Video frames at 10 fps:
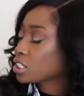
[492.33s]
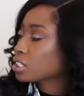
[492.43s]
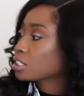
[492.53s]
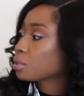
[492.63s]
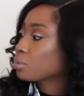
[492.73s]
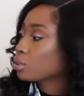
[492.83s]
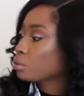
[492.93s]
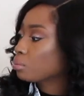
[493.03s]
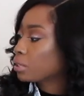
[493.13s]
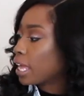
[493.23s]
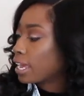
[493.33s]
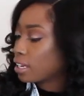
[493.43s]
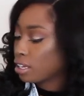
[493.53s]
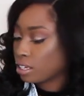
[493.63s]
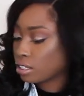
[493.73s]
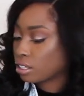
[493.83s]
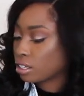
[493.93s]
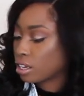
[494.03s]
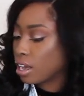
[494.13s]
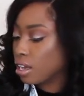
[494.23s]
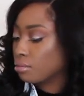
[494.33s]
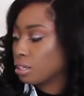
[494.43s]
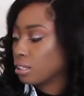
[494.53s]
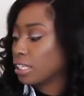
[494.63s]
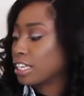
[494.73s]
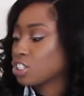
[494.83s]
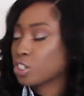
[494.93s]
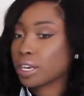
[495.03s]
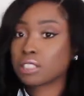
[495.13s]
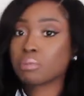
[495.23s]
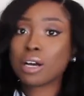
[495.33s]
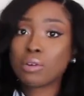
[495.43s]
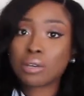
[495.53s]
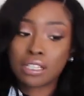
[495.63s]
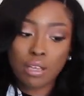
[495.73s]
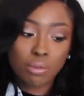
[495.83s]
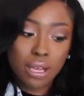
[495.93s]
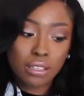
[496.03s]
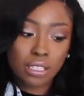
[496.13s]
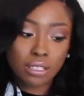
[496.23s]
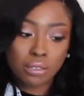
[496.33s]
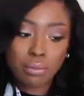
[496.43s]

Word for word: it's just a typical black um, lace dress. But what I love about this